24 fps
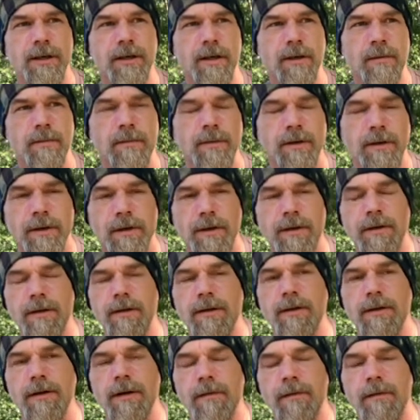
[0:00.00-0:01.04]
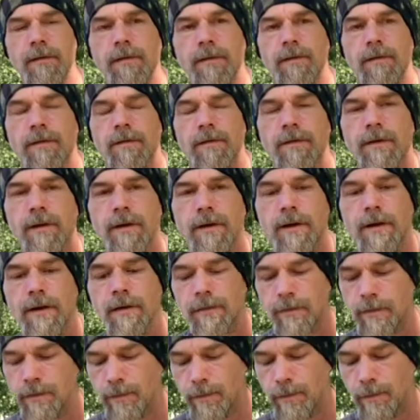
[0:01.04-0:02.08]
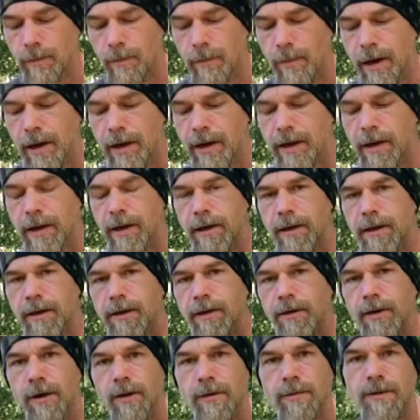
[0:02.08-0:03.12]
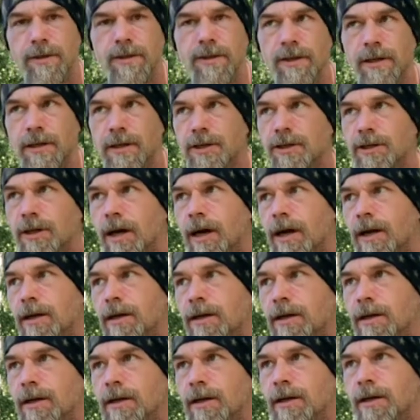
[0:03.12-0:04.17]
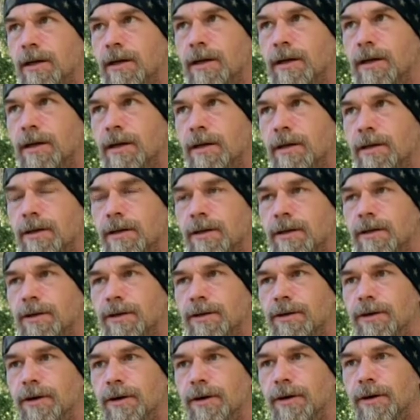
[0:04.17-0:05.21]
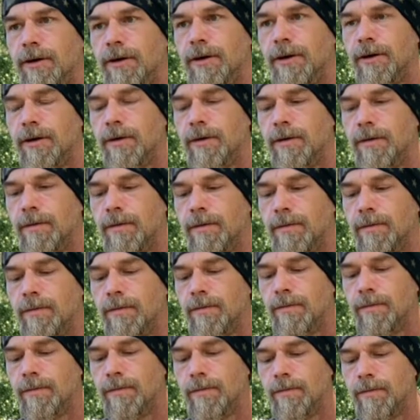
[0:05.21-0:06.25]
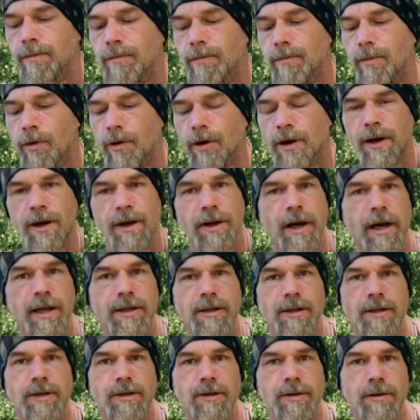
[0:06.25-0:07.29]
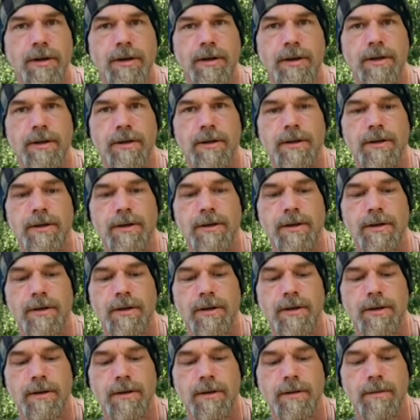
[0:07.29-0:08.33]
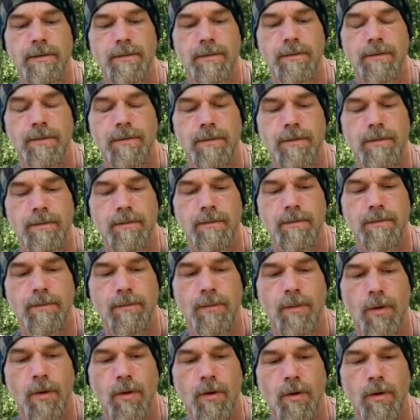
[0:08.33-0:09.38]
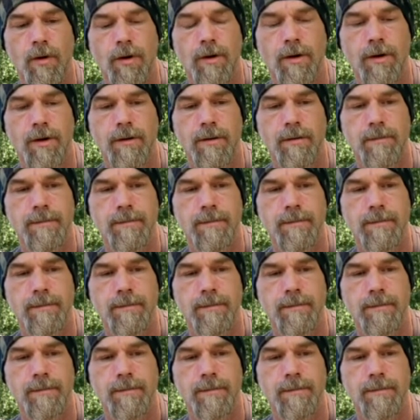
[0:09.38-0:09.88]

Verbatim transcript: And if, if you make your own slingshot, you're more connected to it. You're more,